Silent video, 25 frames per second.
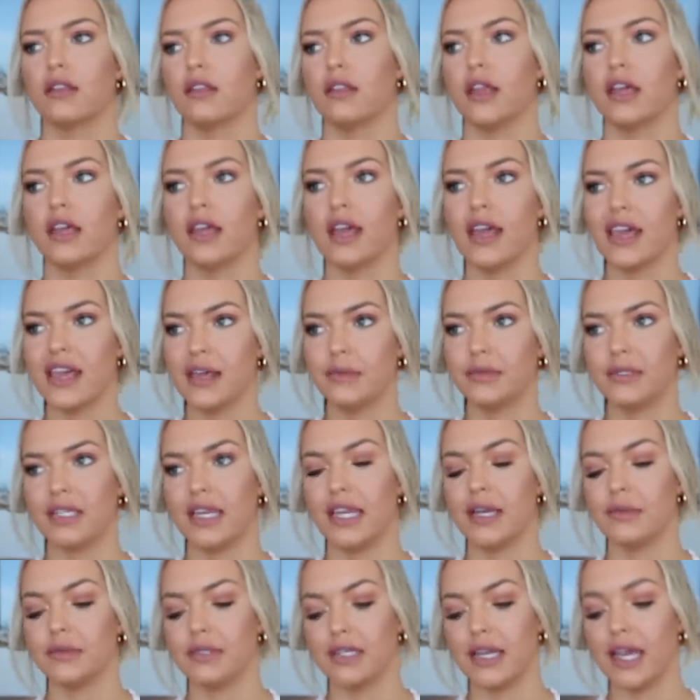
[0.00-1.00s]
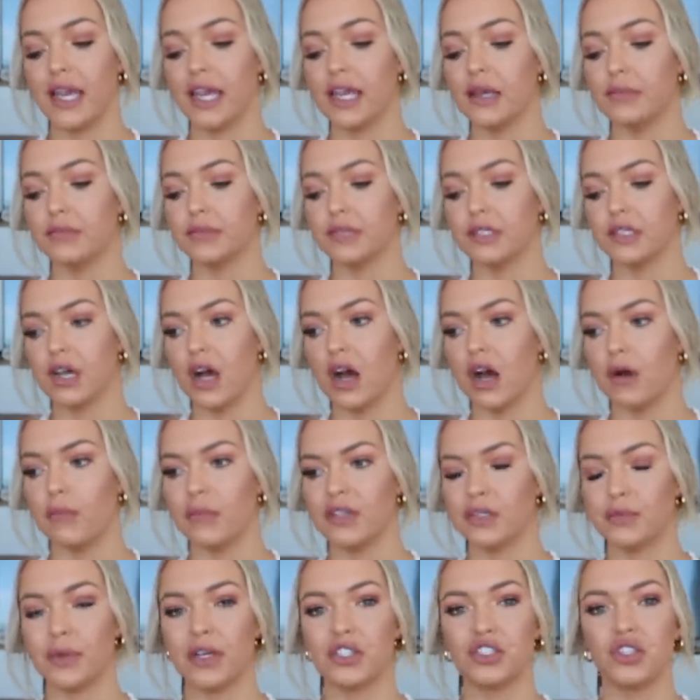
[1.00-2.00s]
Like heaps and heaps and heaps,
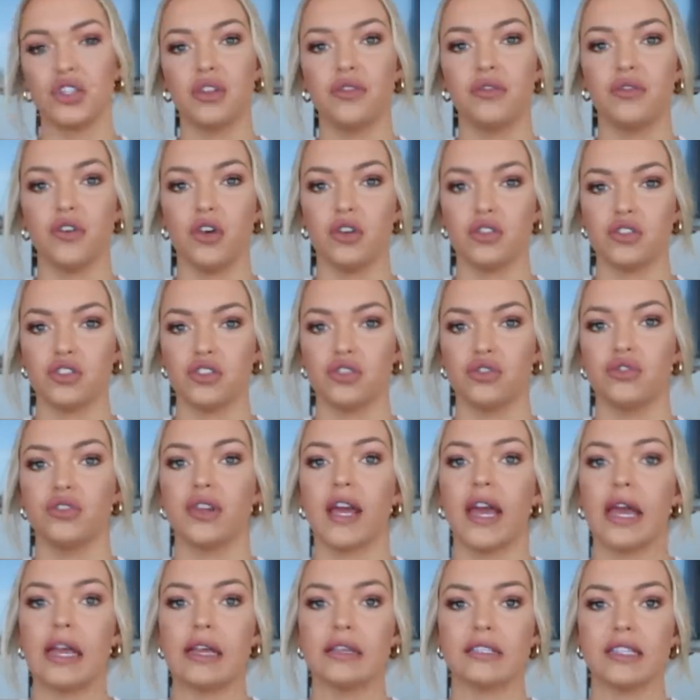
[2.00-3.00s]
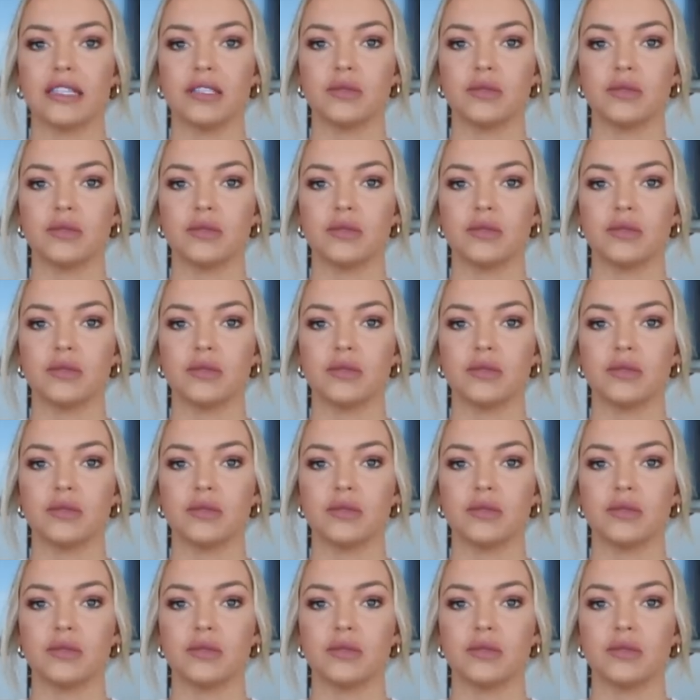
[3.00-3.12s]
especially the first 2 days.